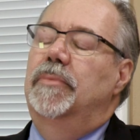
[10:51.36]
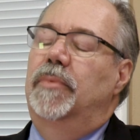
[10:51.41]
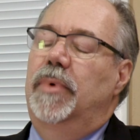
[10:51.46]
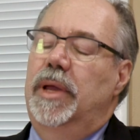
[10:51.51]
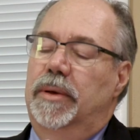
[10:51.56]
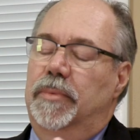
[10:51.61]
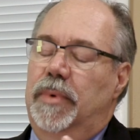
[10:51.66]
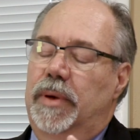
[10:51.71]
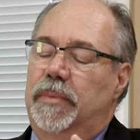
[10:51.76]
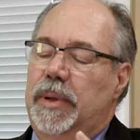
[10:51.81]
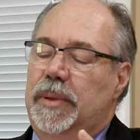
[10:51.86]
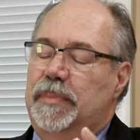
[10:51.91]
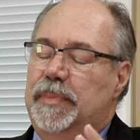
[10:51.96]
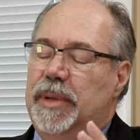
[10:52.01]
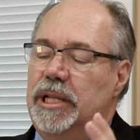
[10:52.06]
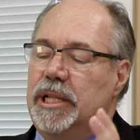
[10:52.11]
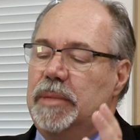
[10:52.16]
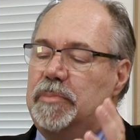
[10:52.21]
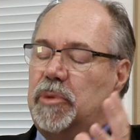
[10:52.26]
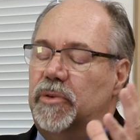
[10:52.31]
we, we
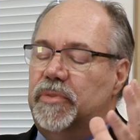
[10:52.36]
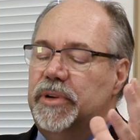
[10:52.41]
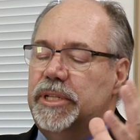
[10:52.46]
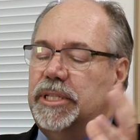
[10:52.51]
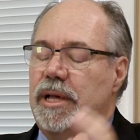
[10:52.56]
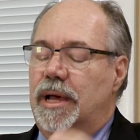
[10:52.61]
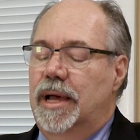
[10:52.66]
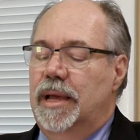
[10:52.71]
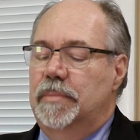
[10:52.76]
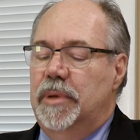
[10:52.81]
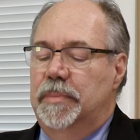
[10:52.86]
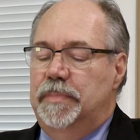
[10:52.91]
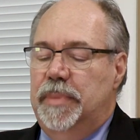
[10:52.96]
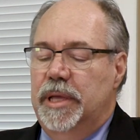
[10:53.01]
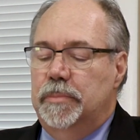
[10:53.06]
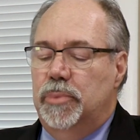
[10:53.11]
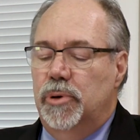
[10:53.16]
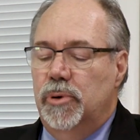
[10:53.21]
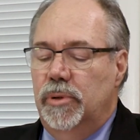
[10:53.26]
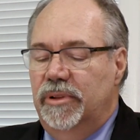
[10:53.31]
build up over time a
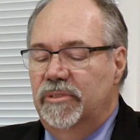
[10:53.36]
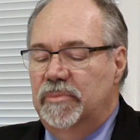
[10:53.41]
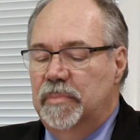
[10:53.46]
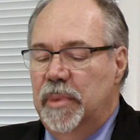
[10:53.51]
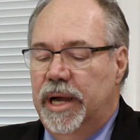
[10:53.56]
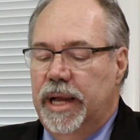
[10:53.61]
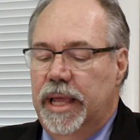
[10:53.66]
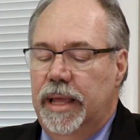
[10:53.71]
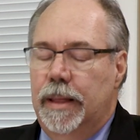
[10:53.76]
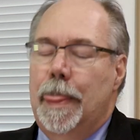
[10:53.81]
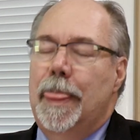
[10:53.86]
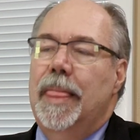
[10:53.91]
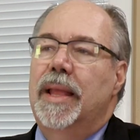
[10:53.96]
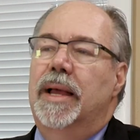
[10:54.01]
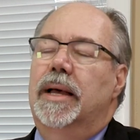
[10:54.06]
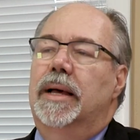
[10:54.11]
big pool of money.